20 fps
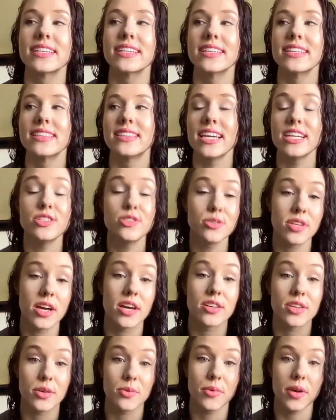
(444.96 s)
They do tell
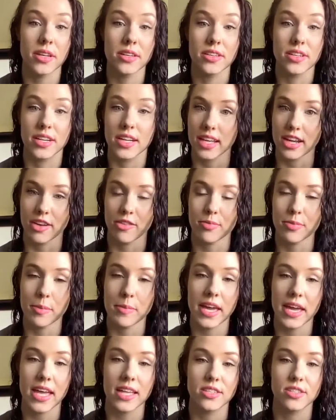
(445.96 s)
you when you're going to hear from them
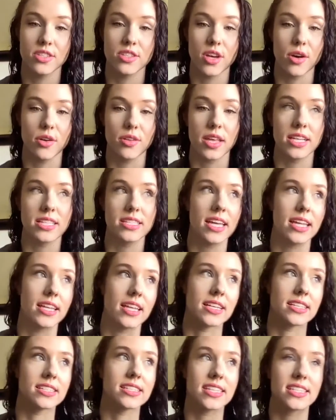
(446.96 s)
again. So they say
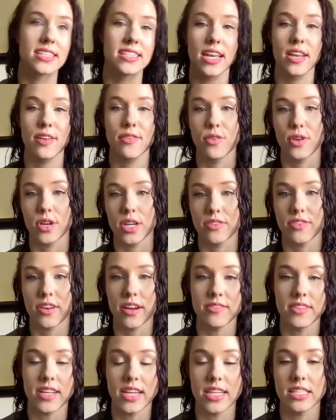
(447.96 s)
like 60 to
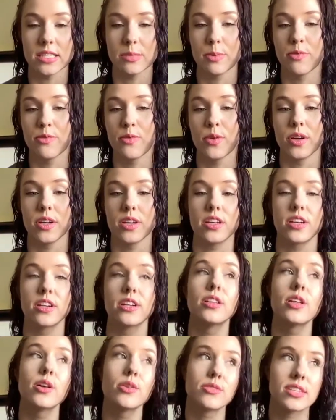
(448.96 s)
45 days before you're
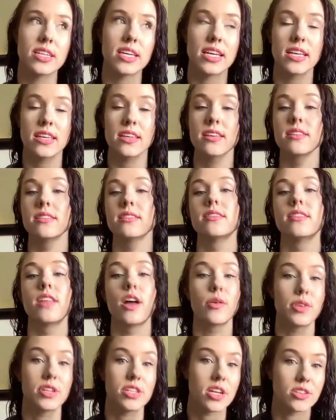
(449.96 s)
closing,
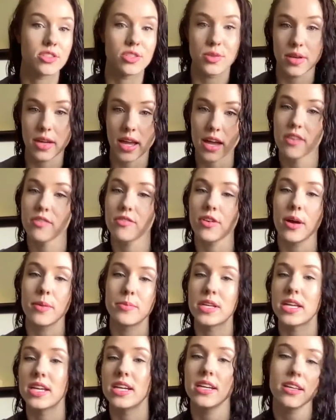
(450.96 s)
they'll reach out to you again for
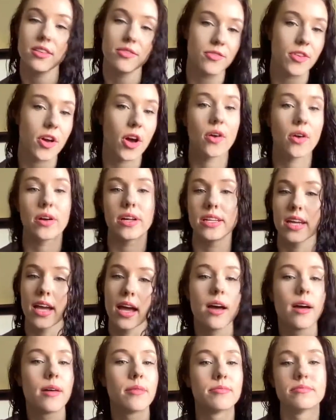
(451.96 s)
updated info,
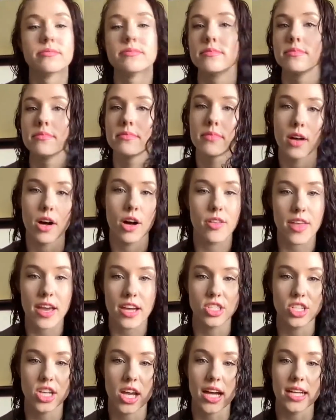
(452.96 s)
income, all
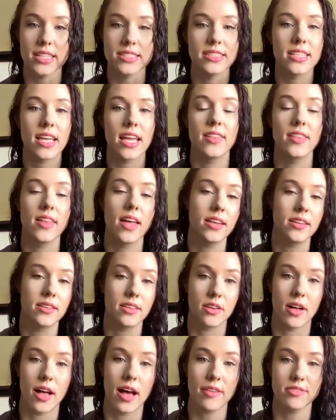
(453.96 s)
that jazz. And then
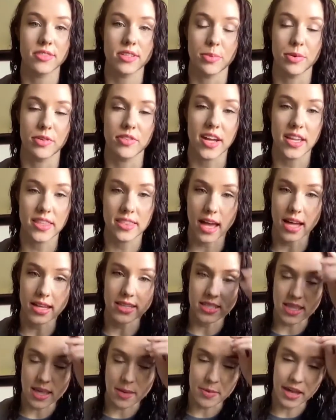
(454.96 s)
you'll have to provide that
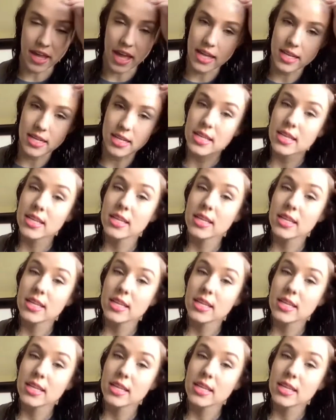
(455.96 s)
to them again